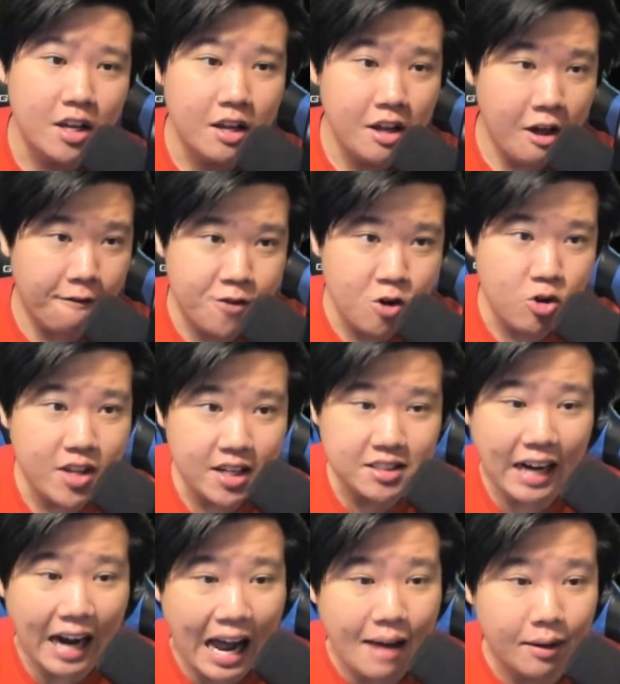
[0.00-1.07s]
a few things
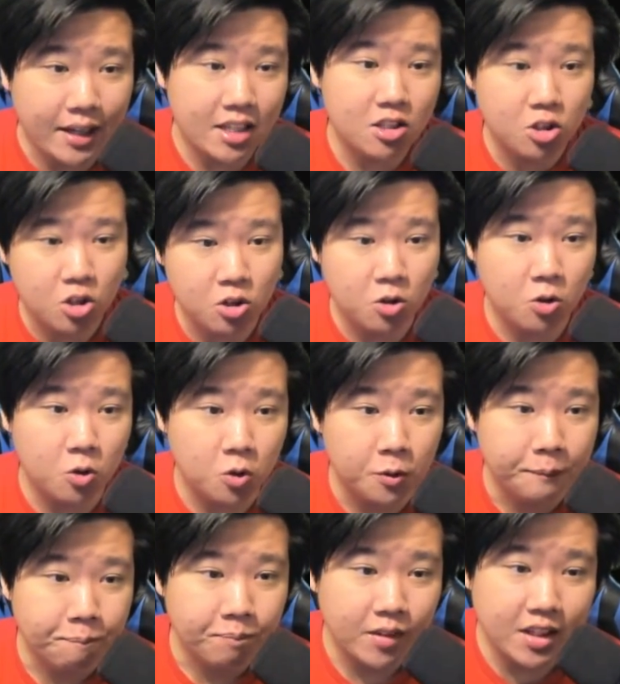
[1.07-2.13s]
that I can do
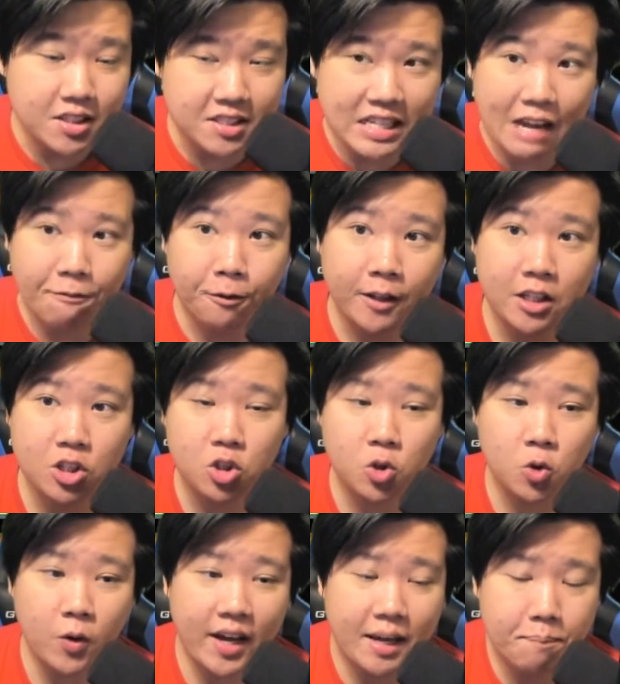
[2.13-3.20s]
is definitely
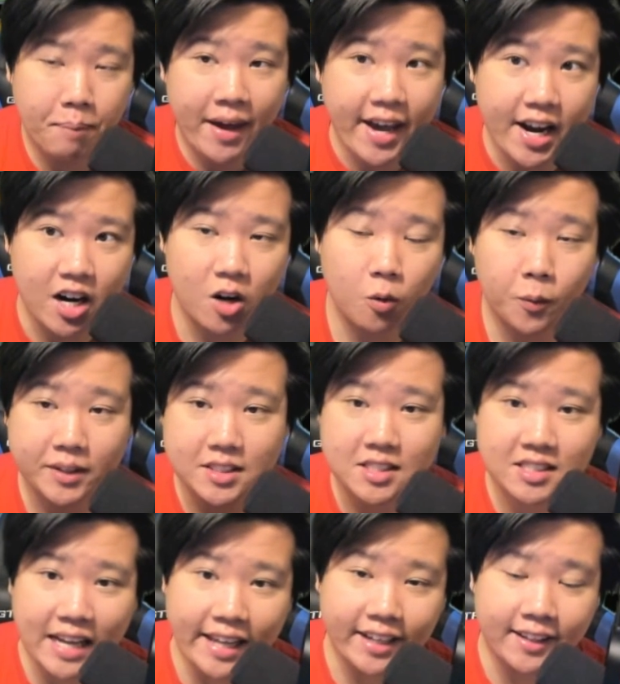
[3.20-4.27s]
do a pair with
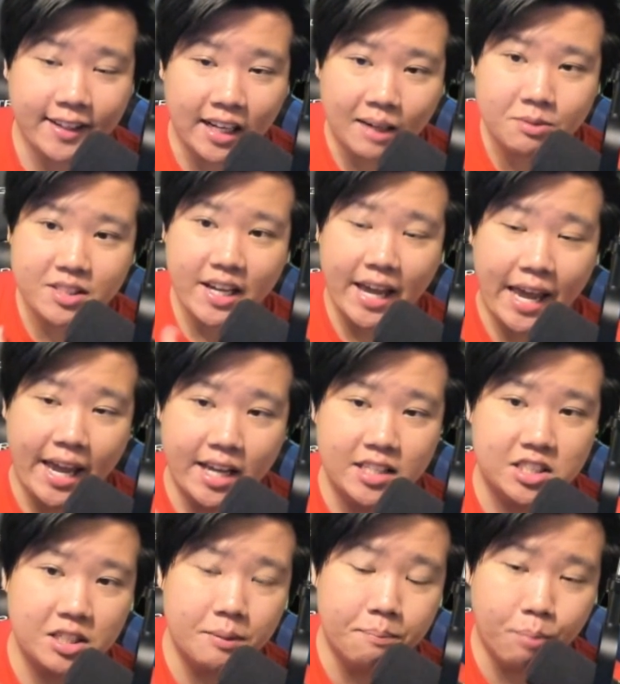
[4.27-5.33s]
Cylcops
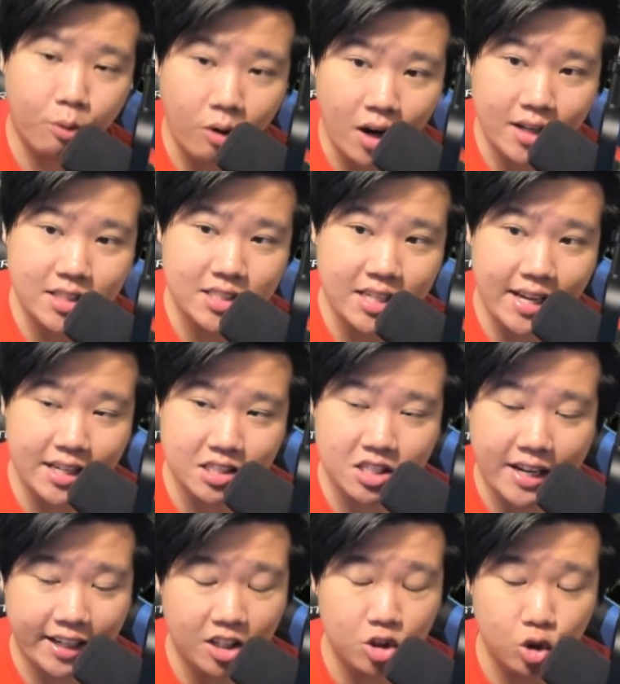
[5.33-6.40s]
and Brontes.
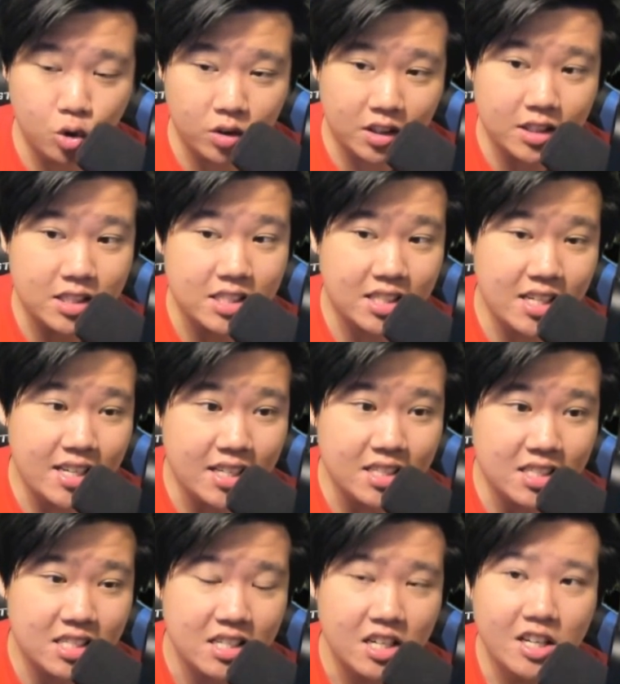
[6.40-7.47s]
I can do these
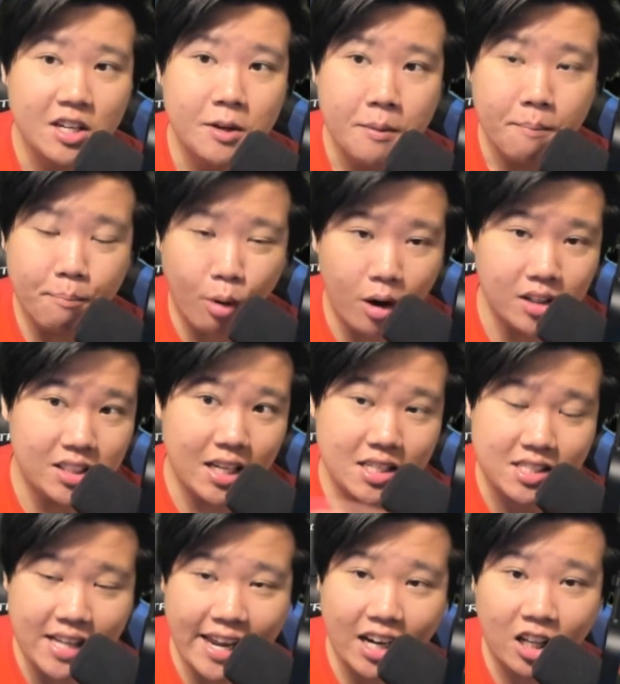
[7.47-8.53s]
things.
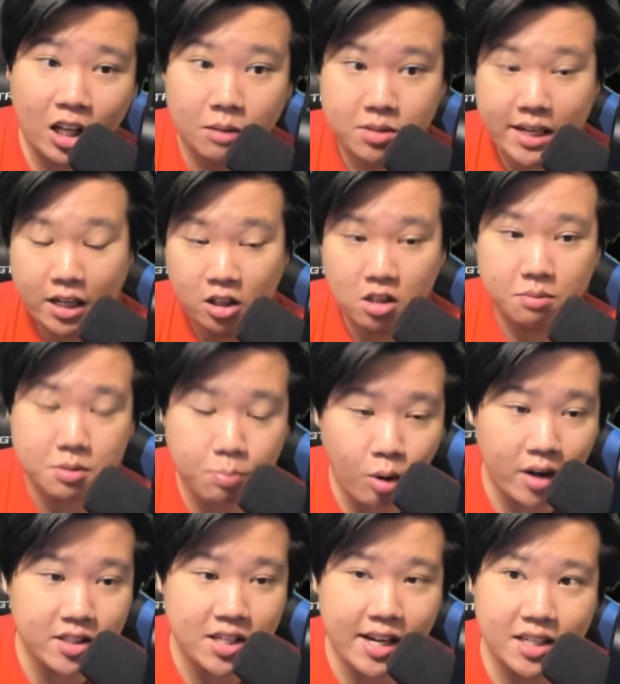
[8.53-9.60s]
Brontes, Cylcops, Cylcops,
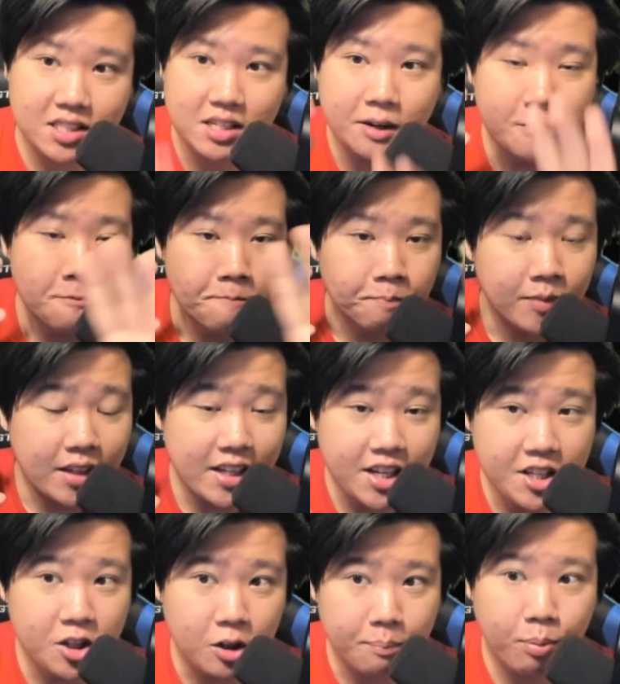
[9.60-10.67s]
Brontes.
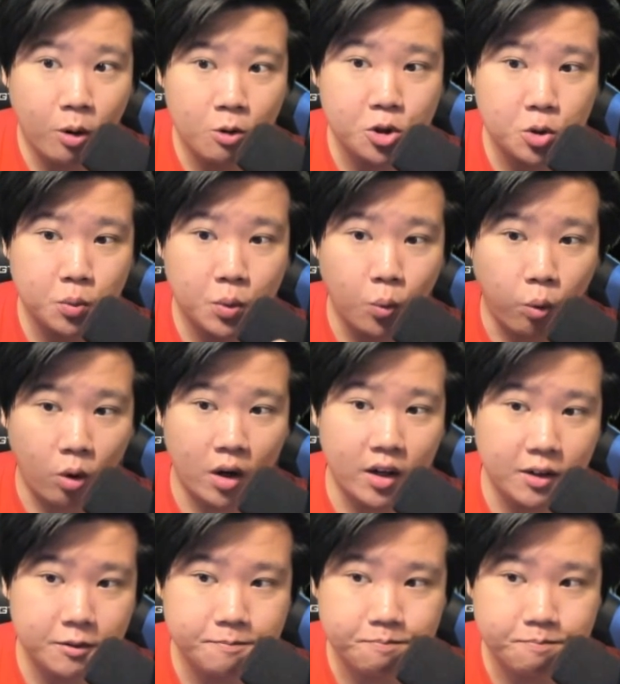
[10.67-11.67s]
Either approach would work.